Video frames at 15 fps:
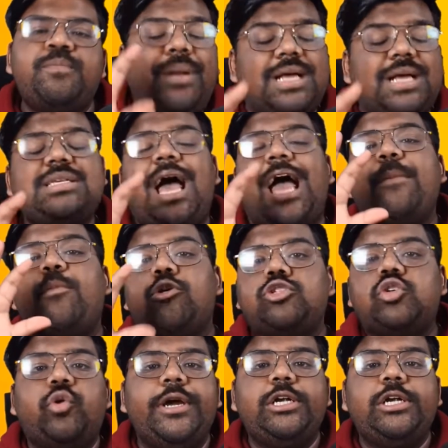Plus I'm
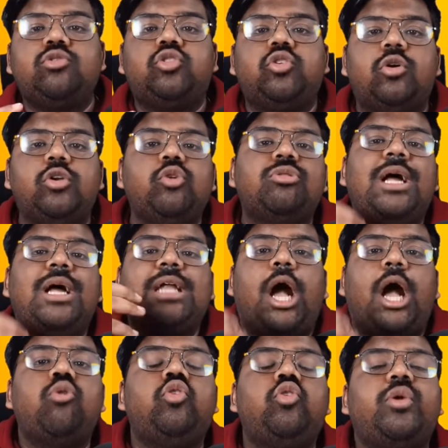also going to show you that
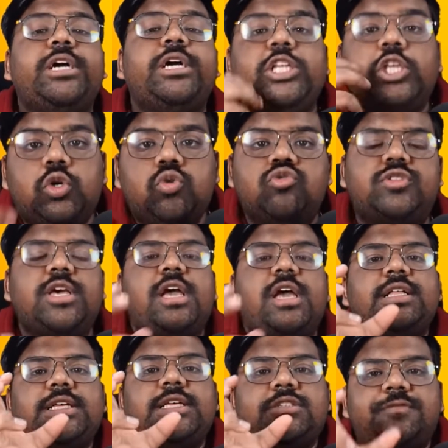how you can
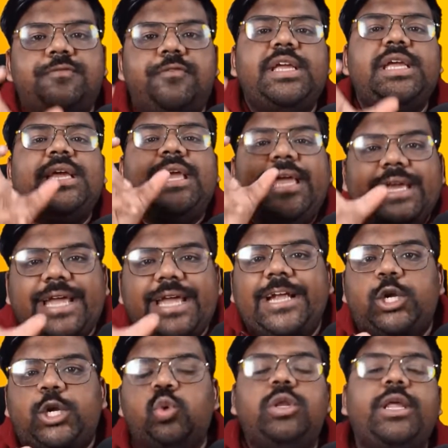use this free AI
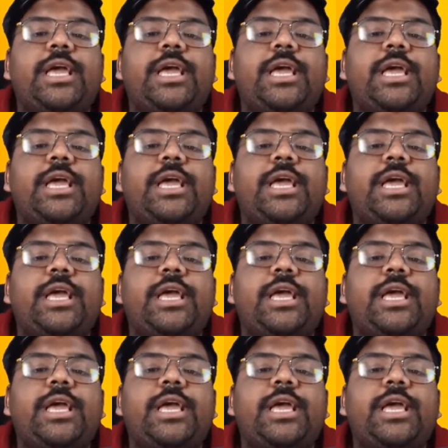tool